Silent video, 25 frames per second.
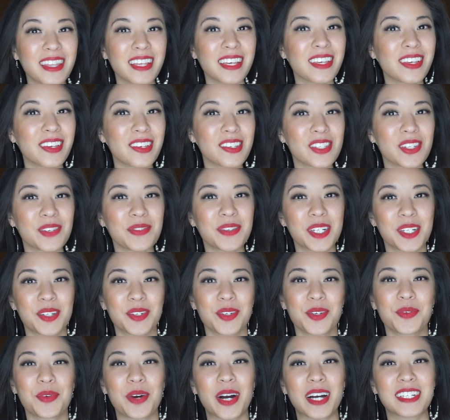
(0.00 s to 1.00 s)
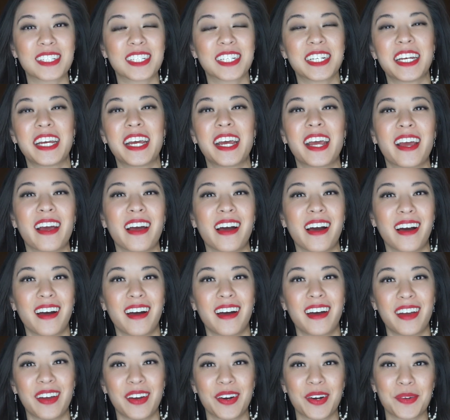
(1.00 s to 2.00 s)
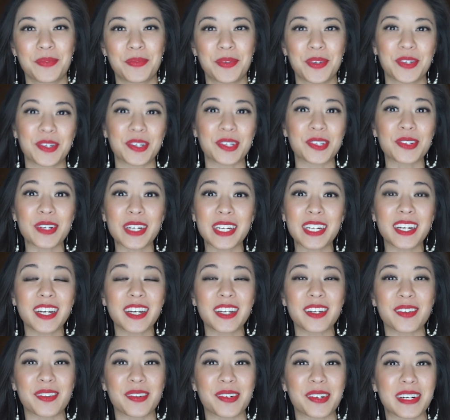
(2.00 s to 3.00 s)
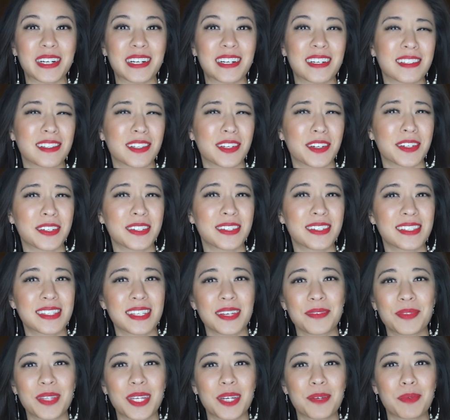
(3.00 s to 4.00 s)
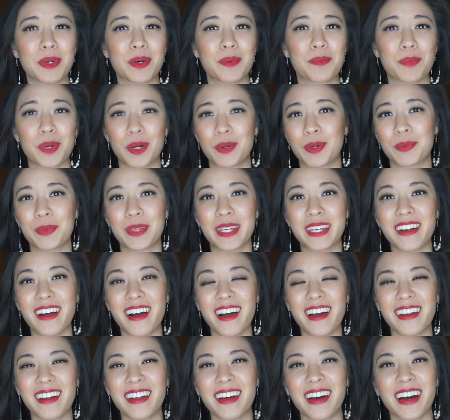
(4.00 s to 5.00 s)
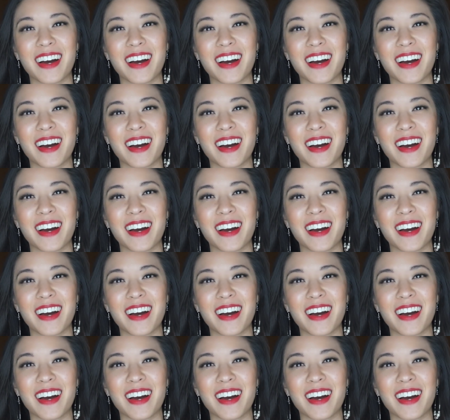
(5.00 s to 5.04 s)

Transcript: Thank you so much for watching. I hope you enjoyed it or learned something, but probably not